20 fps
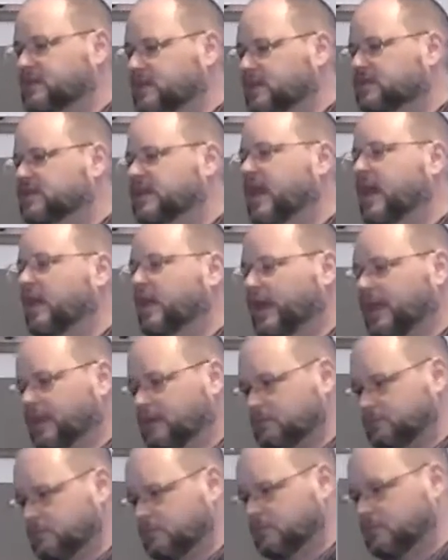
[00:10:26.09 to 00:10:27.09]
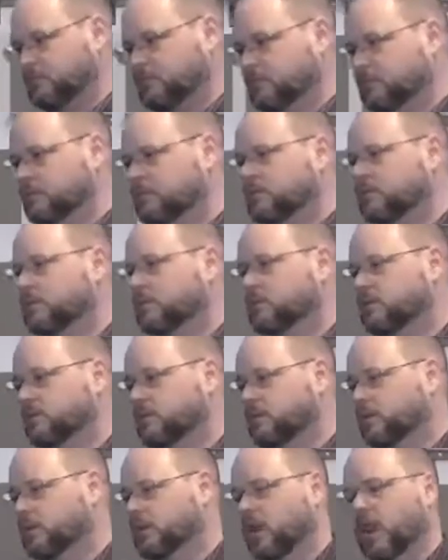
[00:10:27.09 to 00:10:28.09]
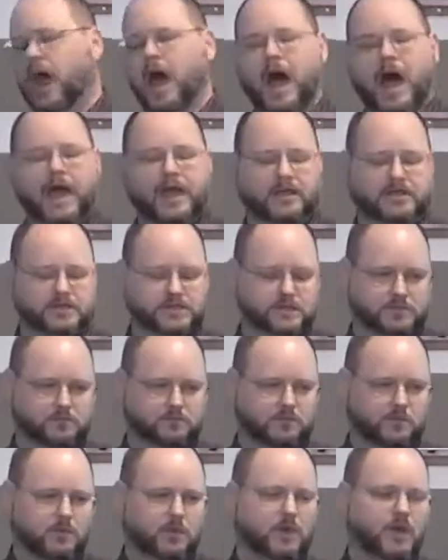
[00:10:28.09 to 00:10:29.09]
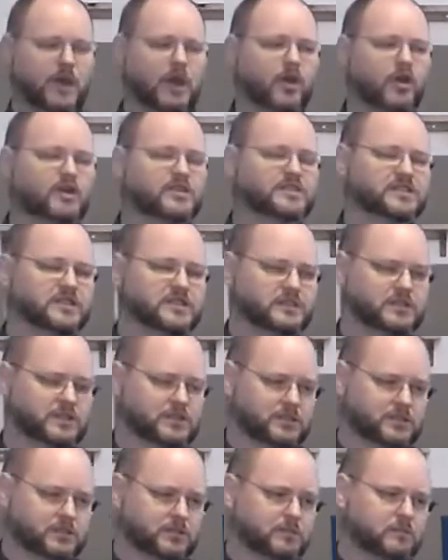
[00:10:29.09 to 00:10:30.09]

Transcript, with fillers: in the telling lies and heresies.